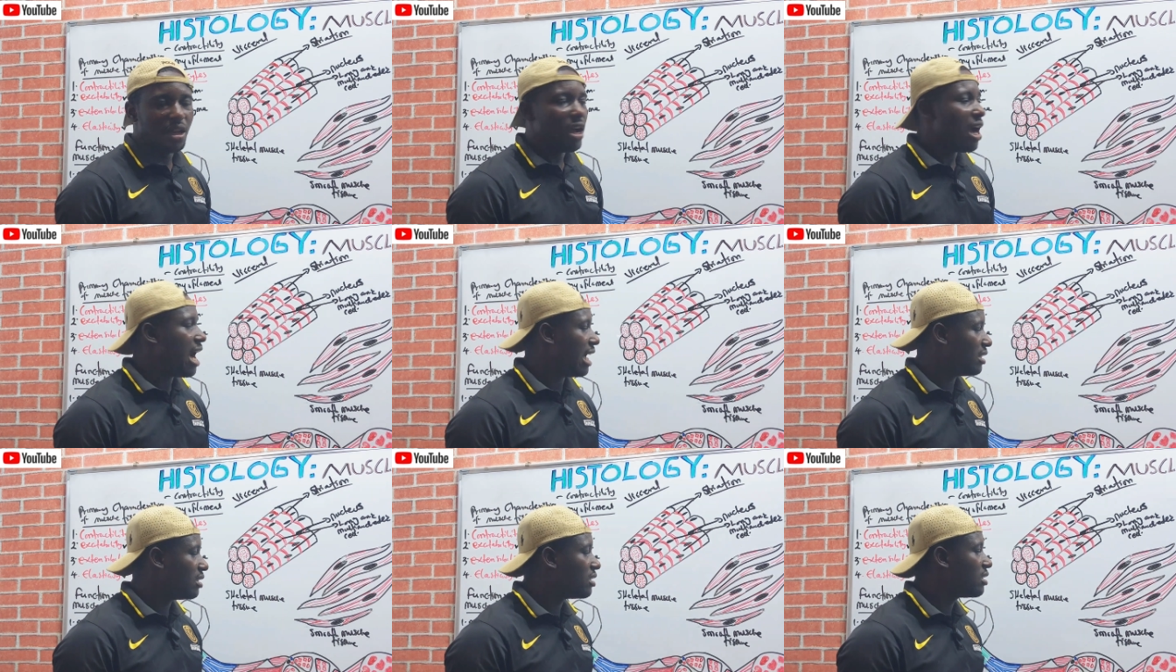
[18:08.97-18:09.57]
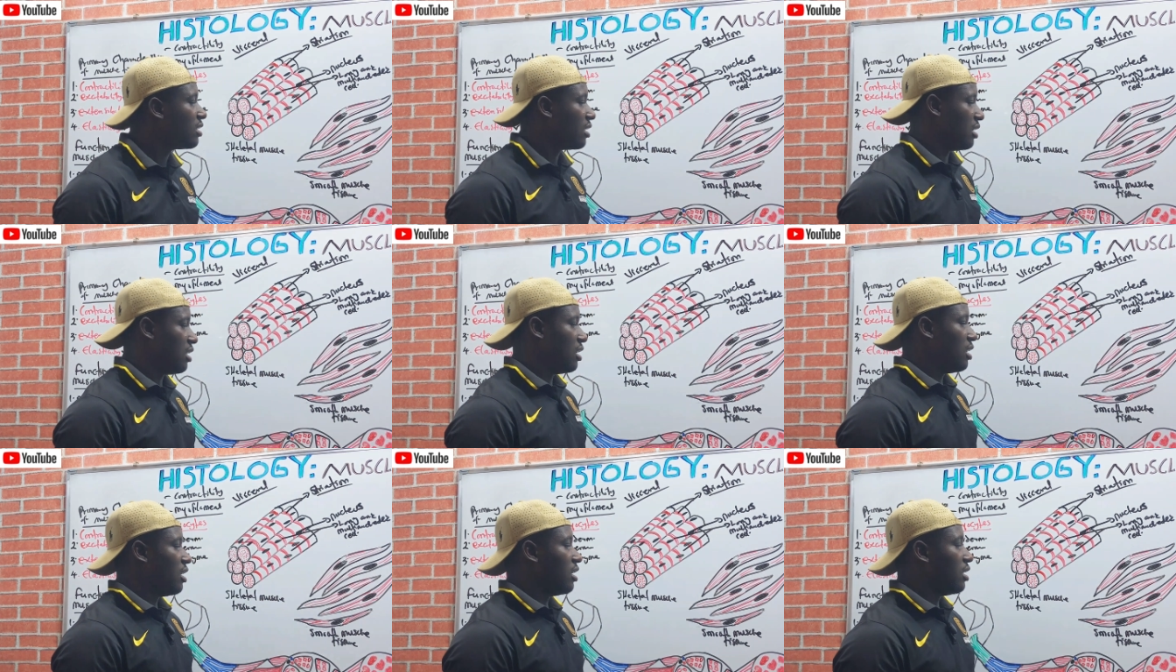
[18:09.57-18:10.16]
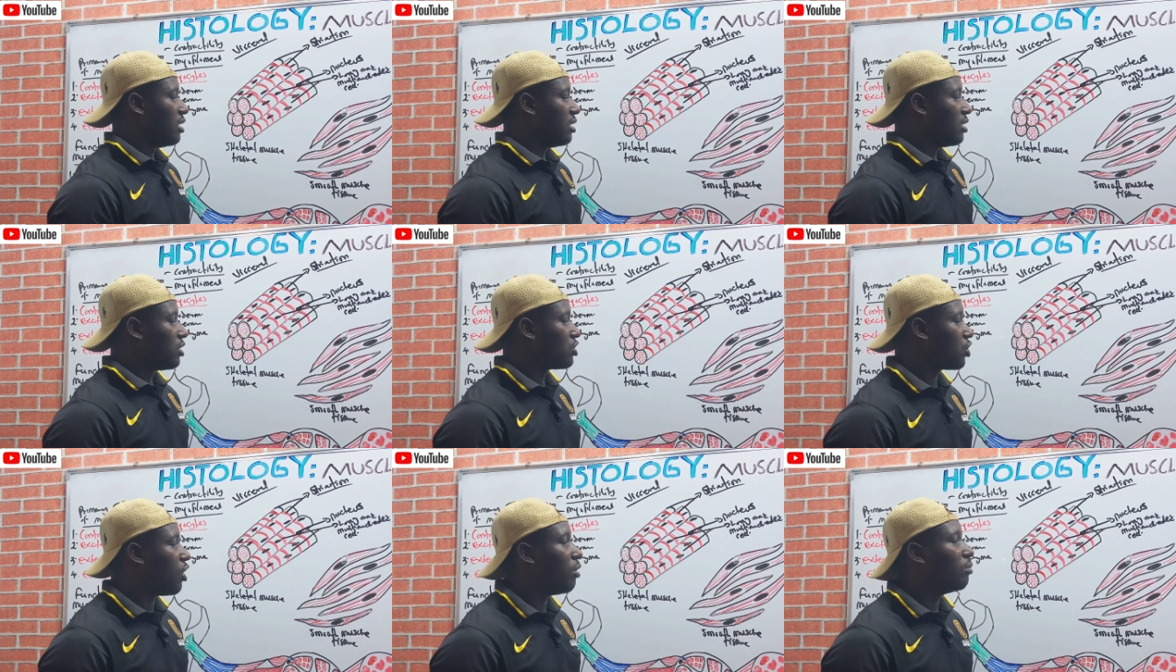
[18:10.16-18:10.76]
And
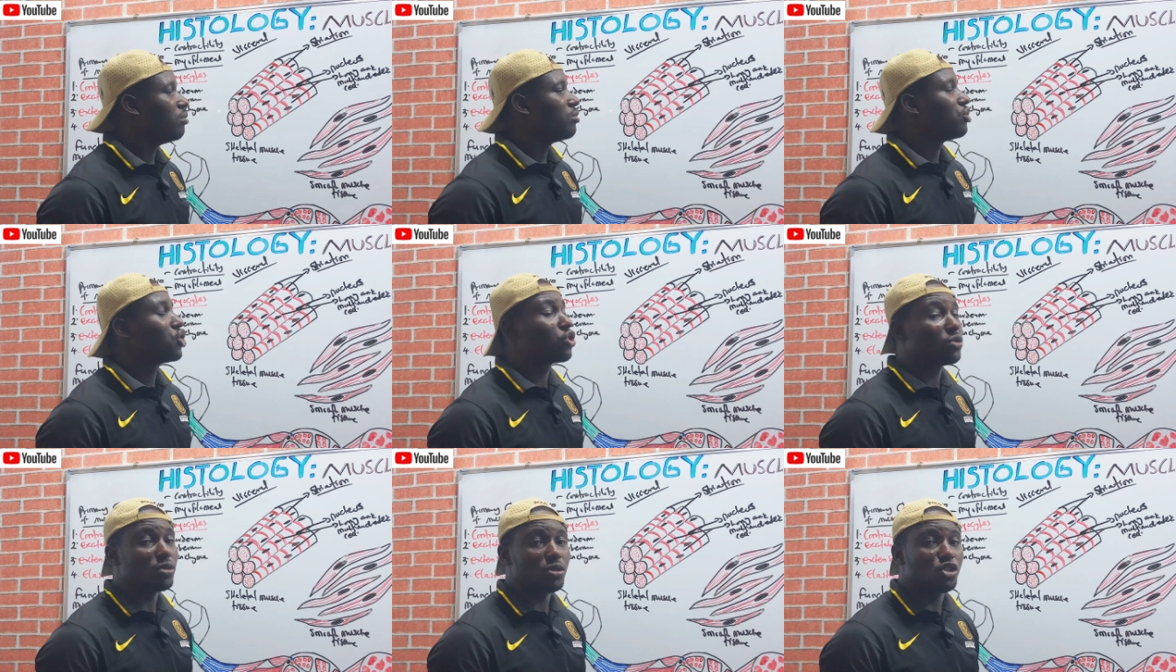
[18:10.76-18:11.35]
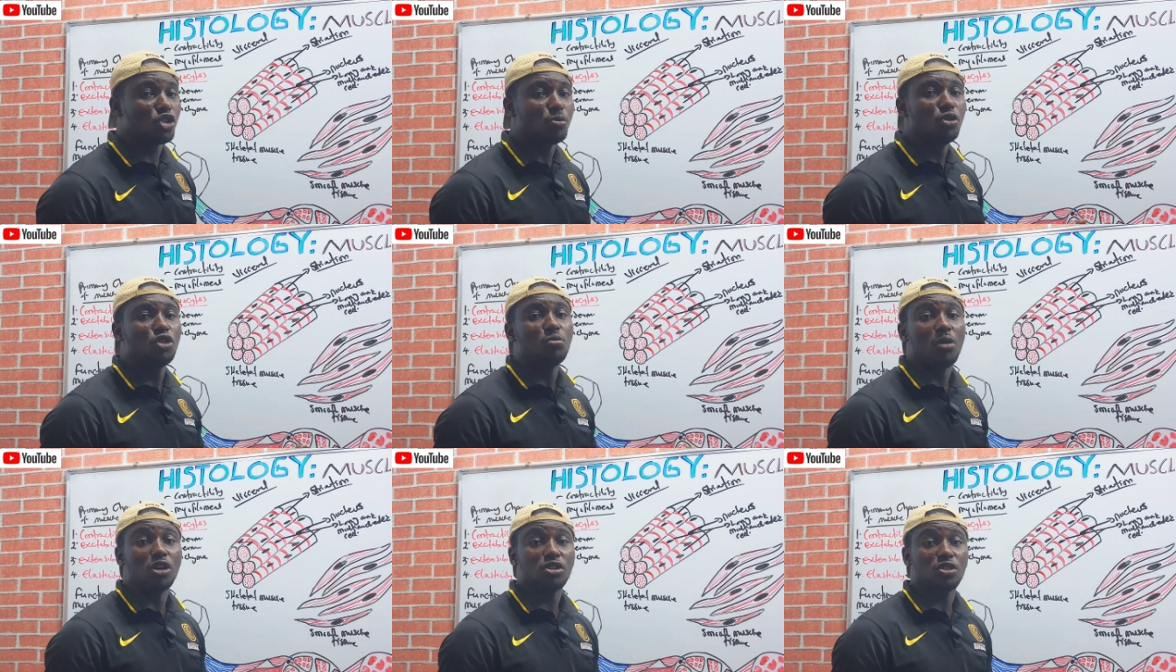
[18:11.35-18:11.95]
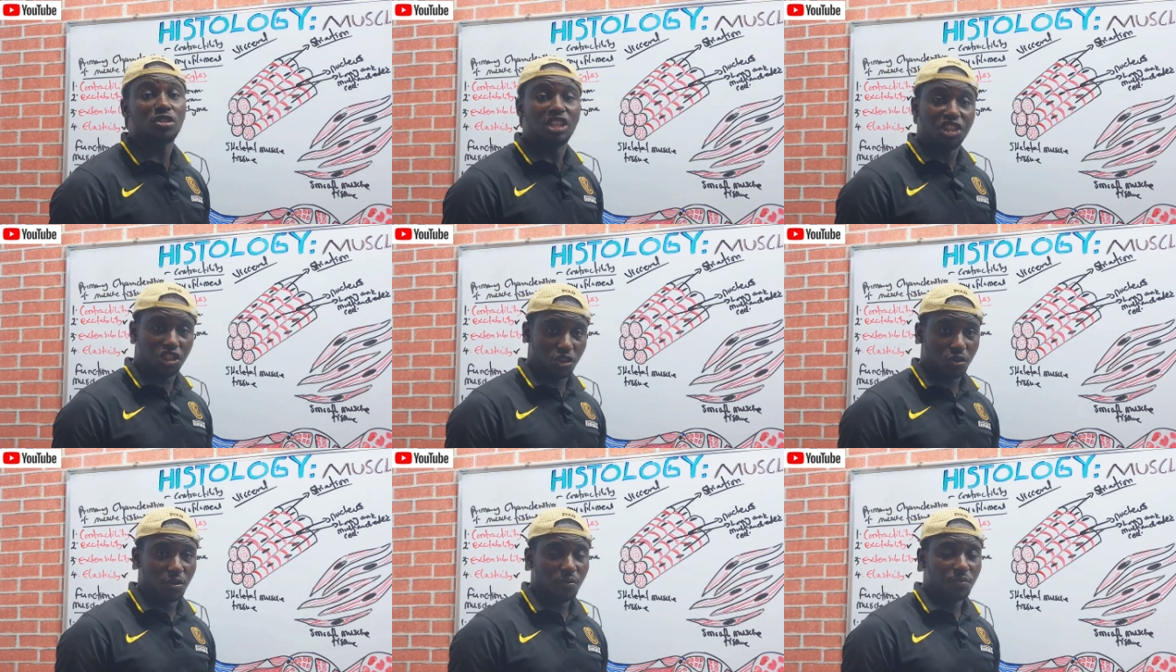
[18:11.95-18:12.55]
some smooth muscle
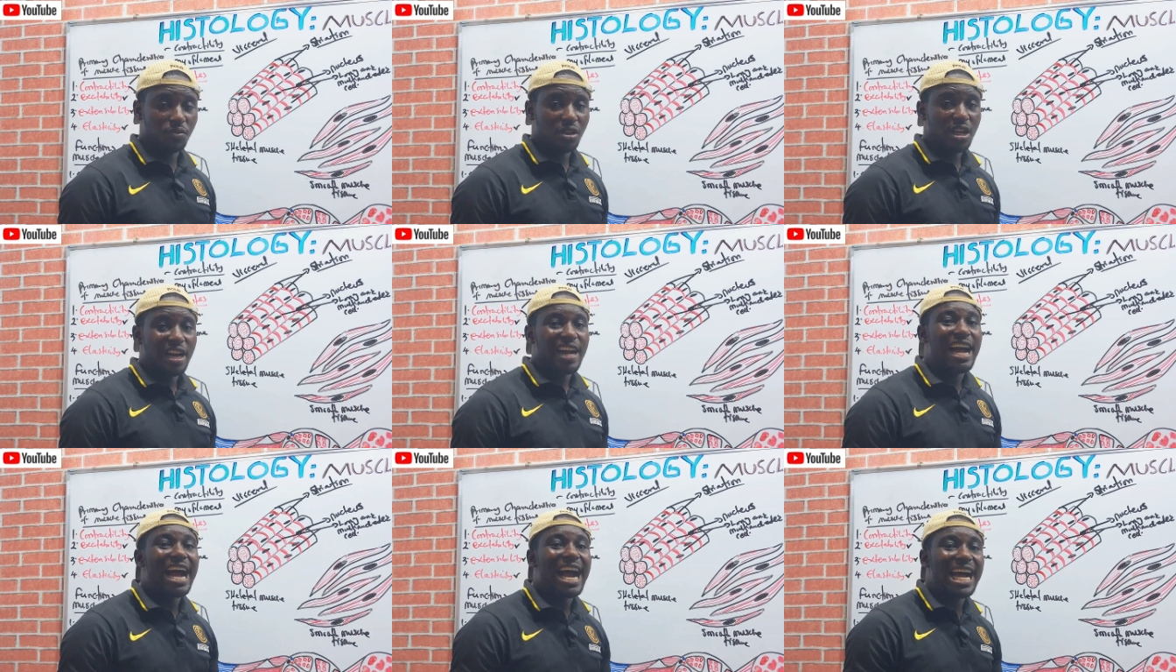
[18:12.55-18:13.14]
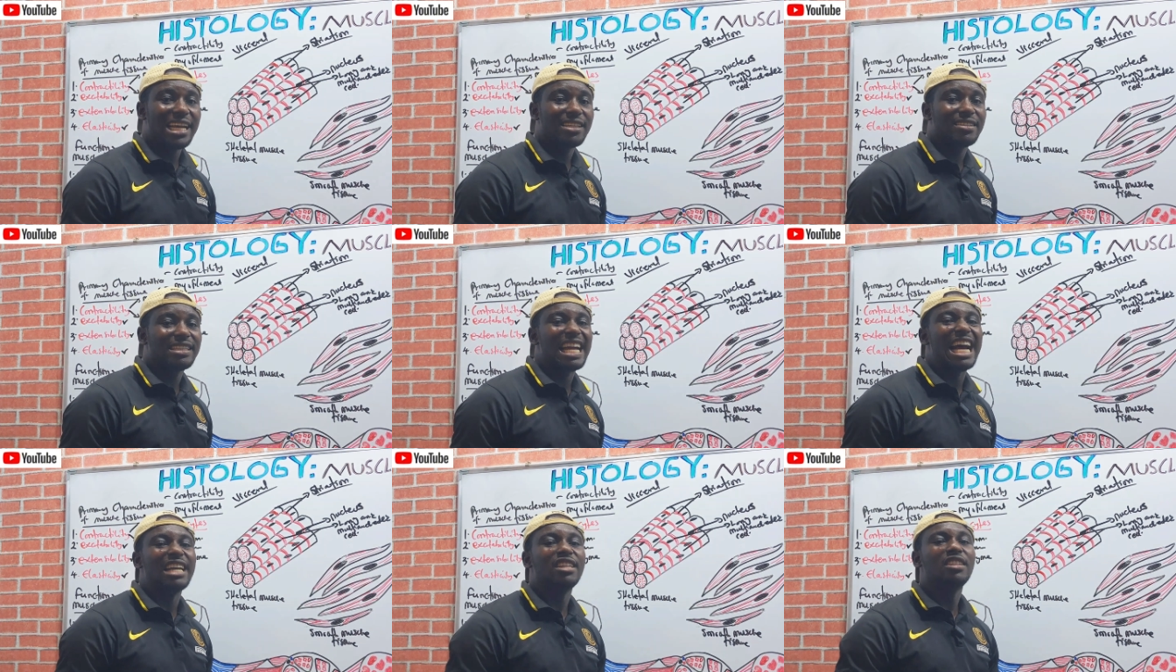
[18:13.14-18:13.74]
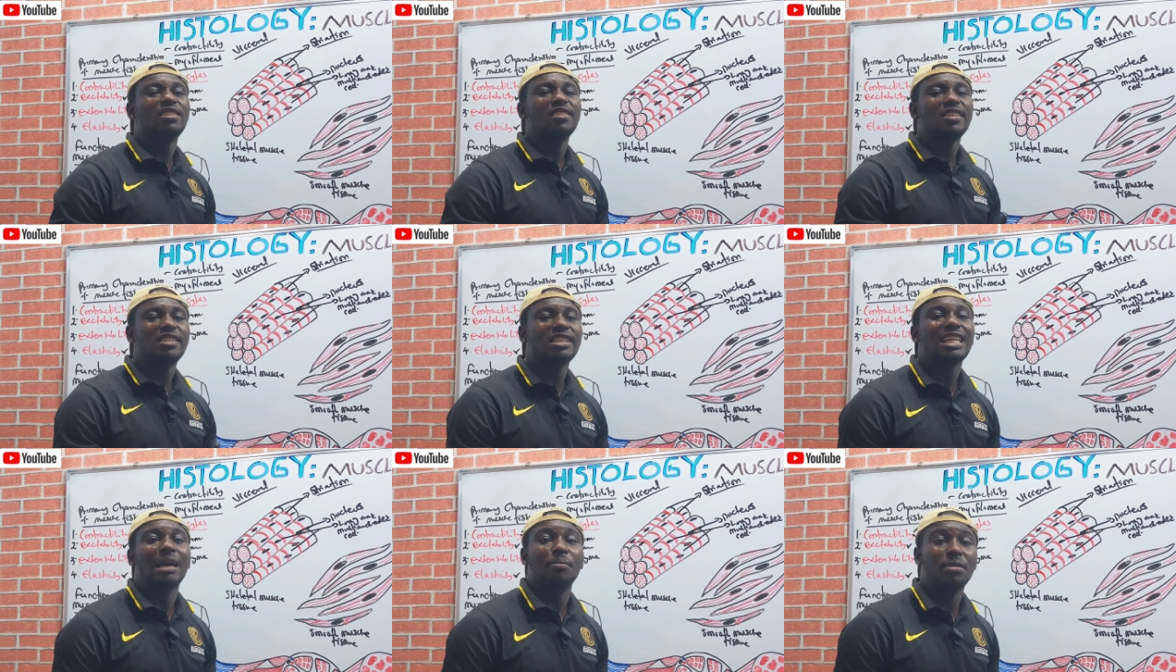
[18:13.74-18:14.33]
tissue has an
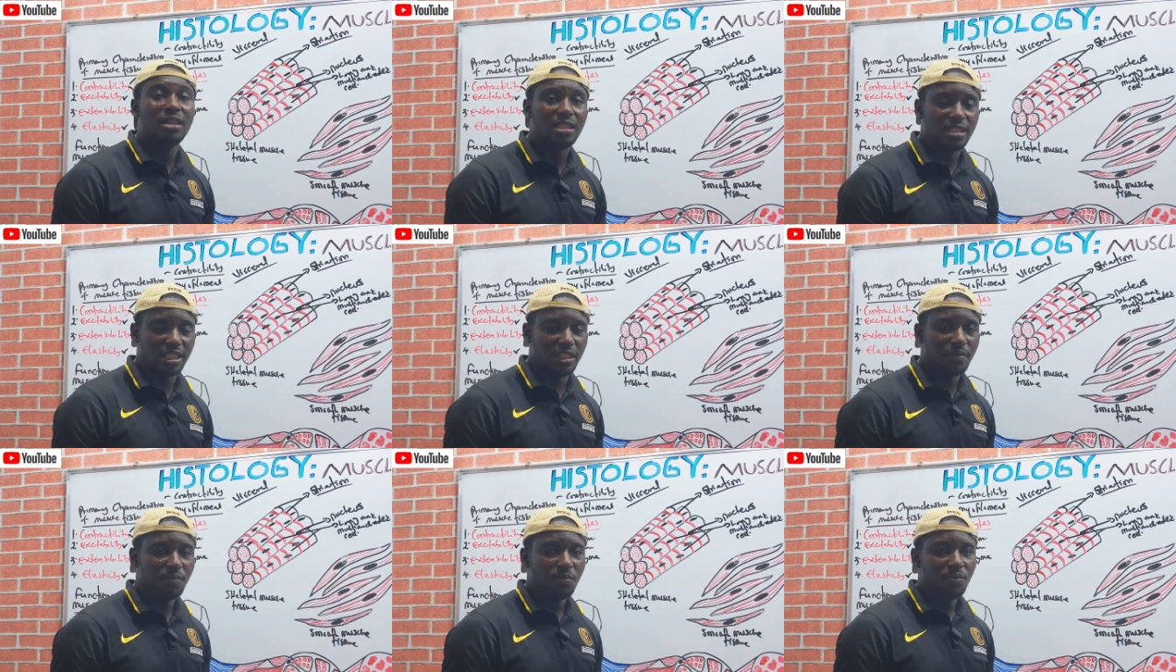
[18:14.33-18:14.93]
intrinsic ability